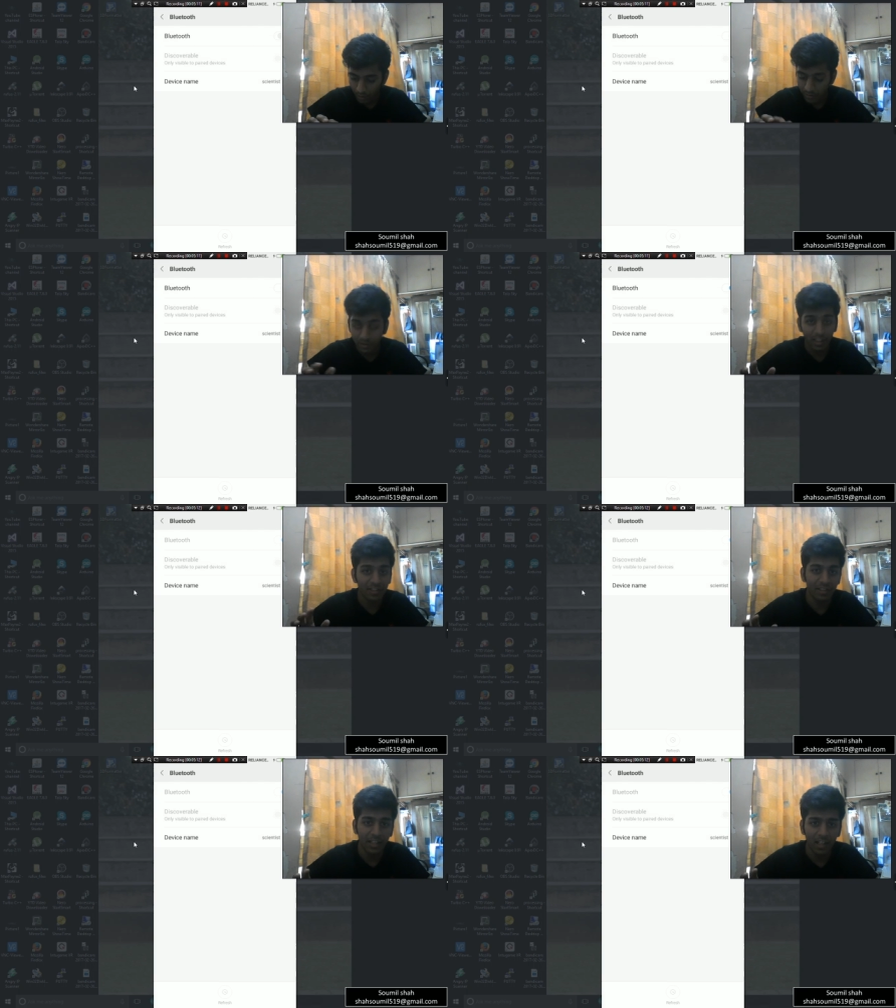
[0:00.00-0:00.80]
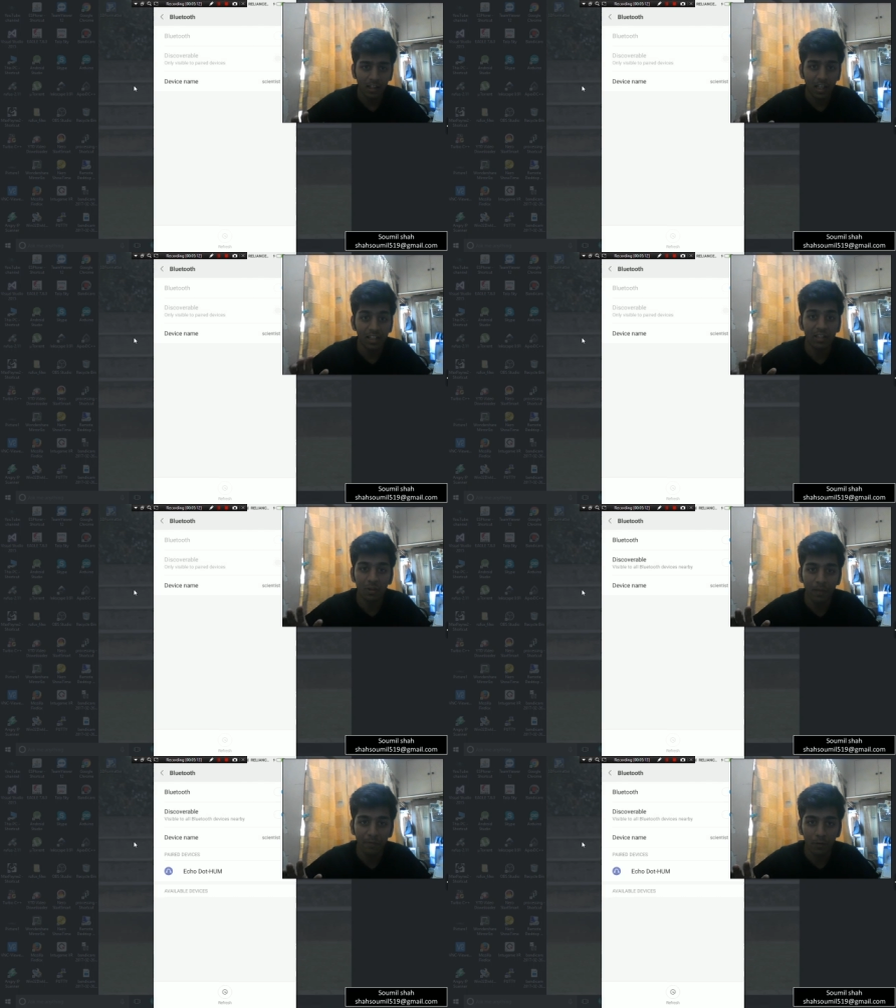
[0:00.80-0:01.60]
Just say, connect to
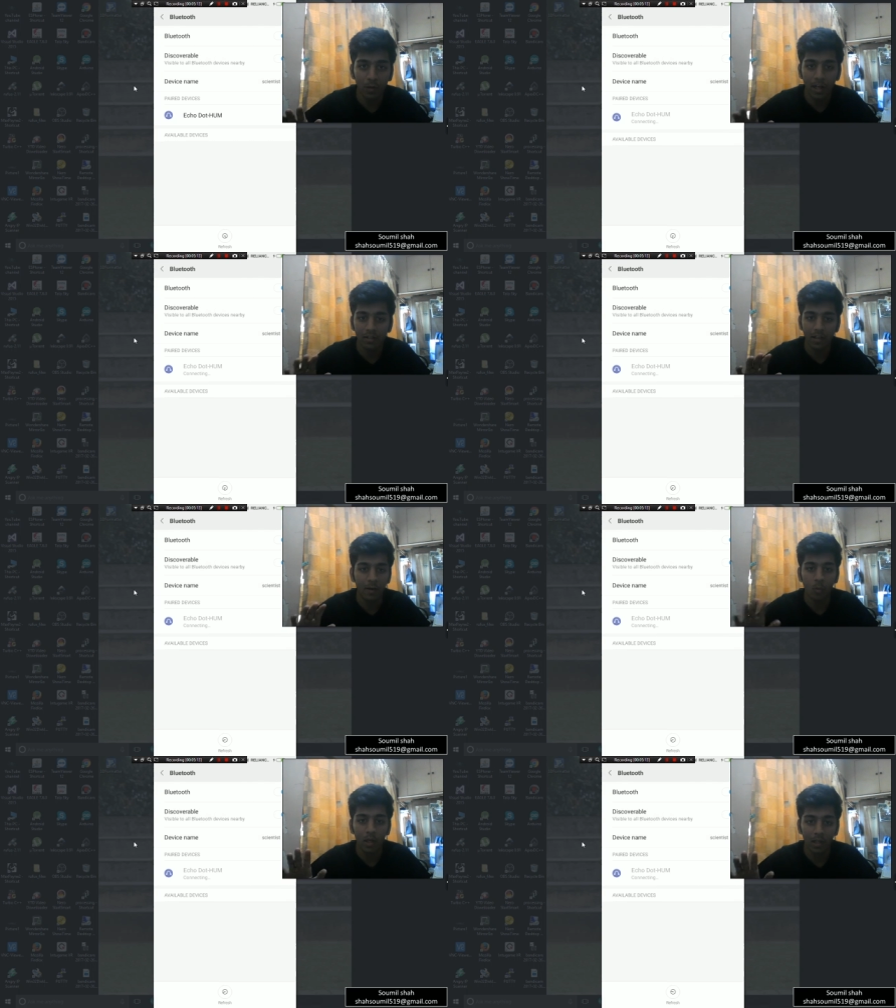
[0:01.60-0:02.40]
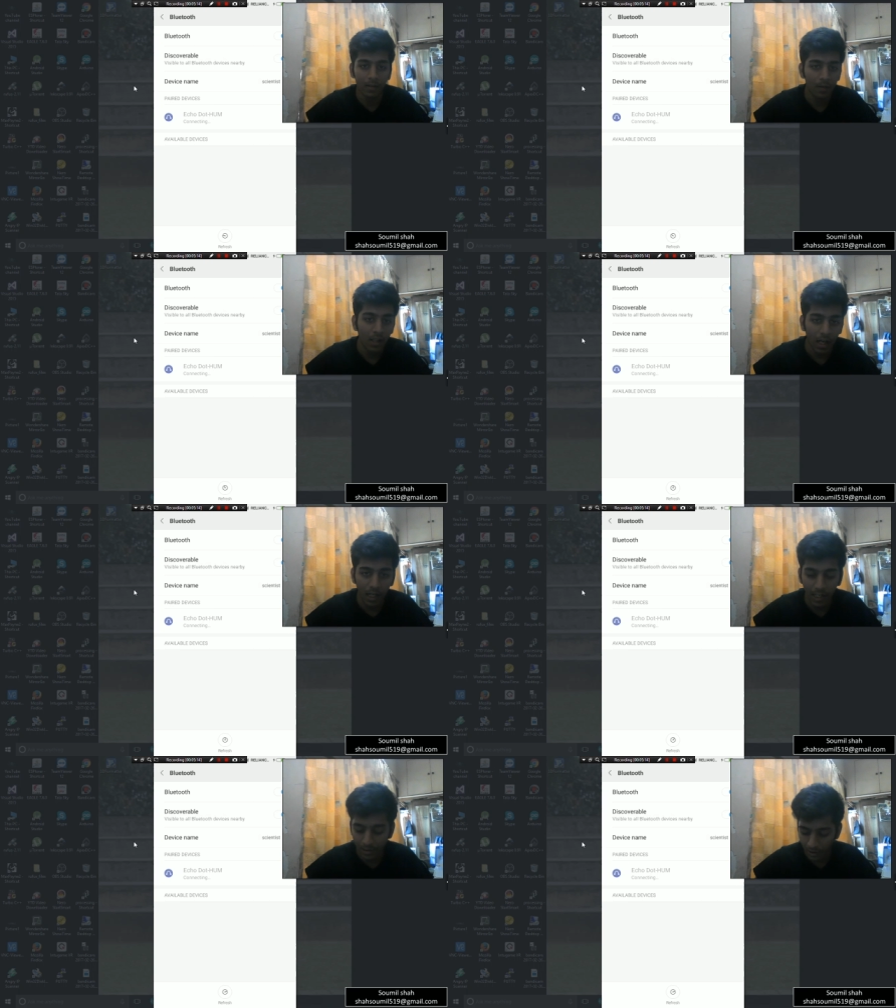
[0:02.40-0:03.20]
my phone and, and voila.
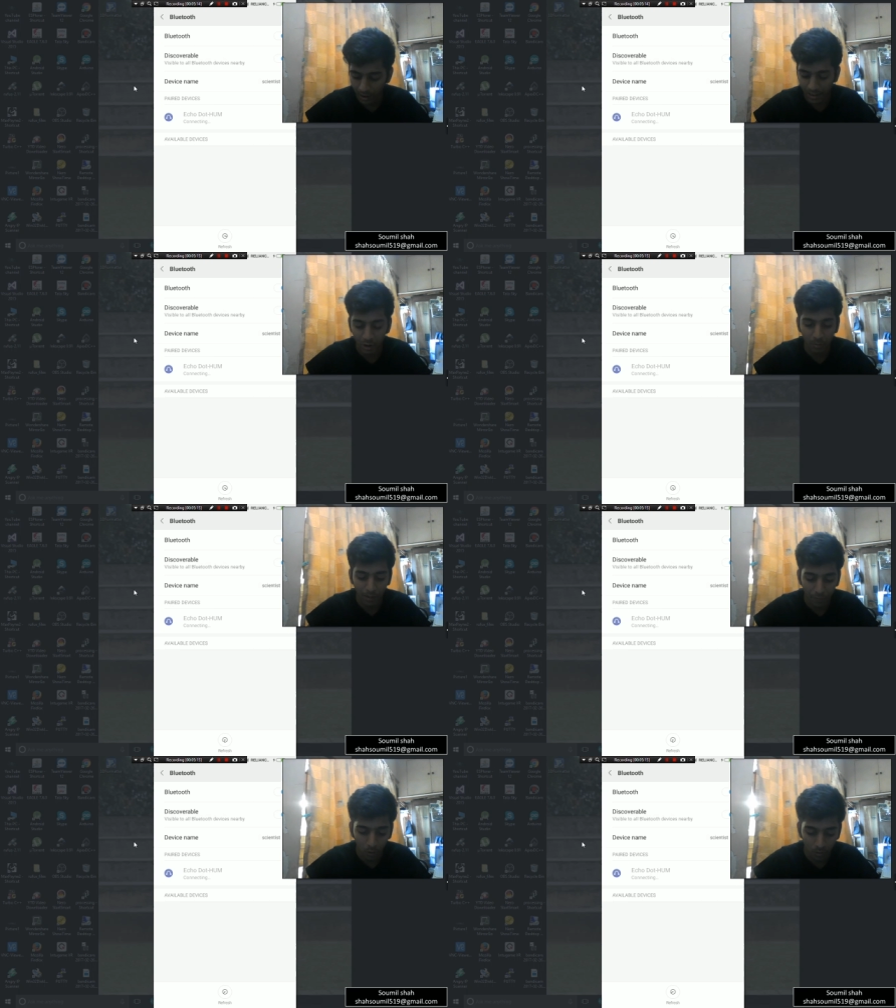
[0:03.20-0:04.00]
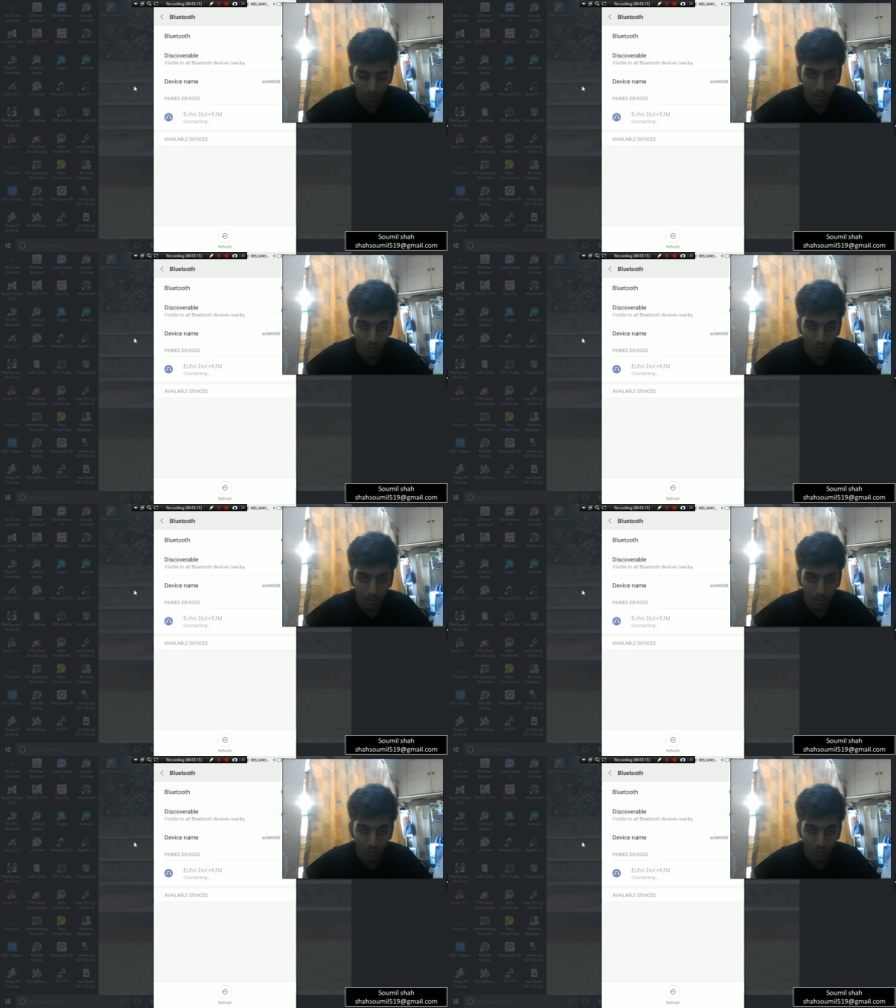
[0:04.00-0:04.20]
Alexa, connect to my phone.